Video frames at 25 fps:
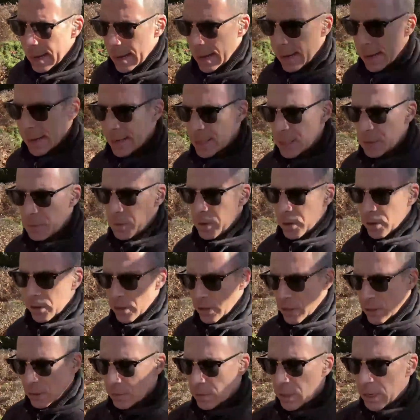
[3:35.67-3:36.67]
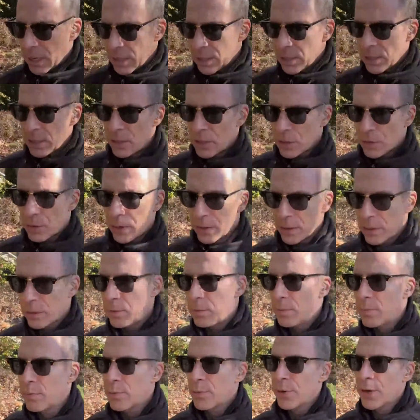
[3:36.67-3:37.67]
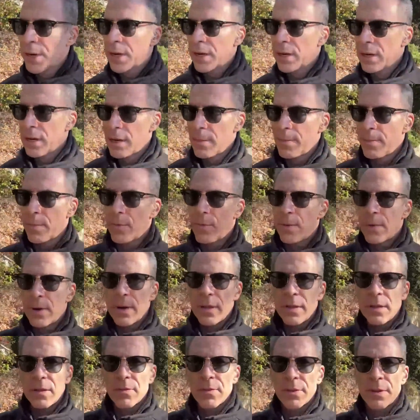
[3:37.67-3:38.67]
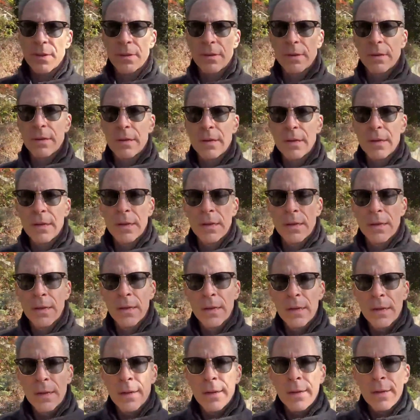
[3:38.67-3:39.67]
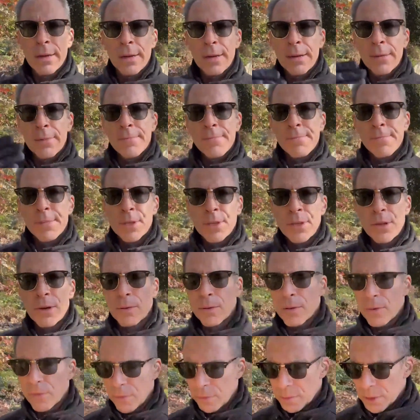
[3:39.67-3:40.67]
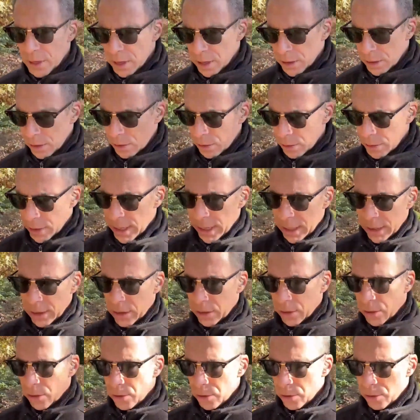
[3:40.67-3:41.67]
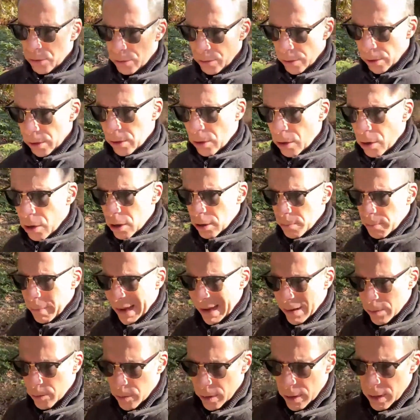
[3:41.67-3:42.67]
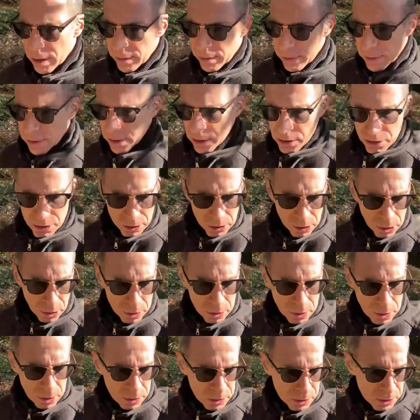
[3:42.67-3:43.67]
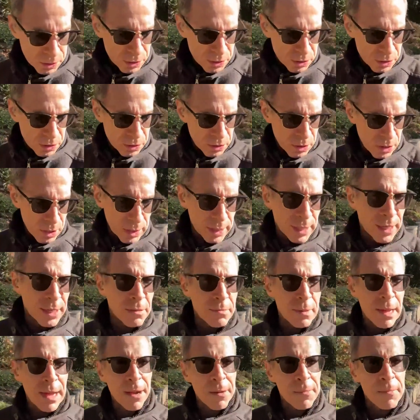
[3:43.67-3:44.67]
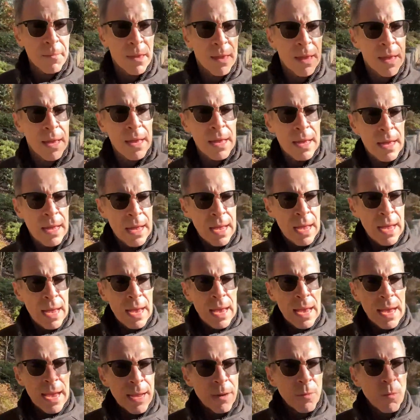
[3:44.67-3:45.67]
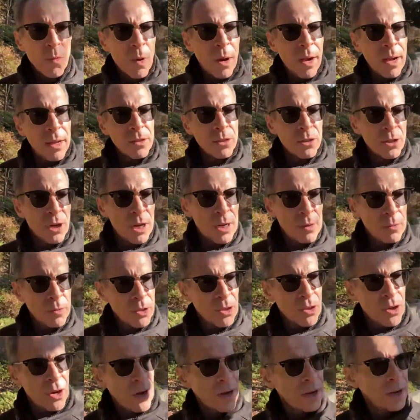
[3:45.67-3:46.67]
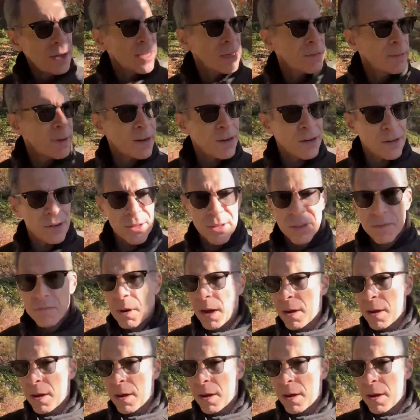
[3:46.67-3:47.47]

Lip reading: It's because I'm constantly trying to bring up relevant material from the internet to augment whatever it is the co-host is talking about. And while John was talking about all this, my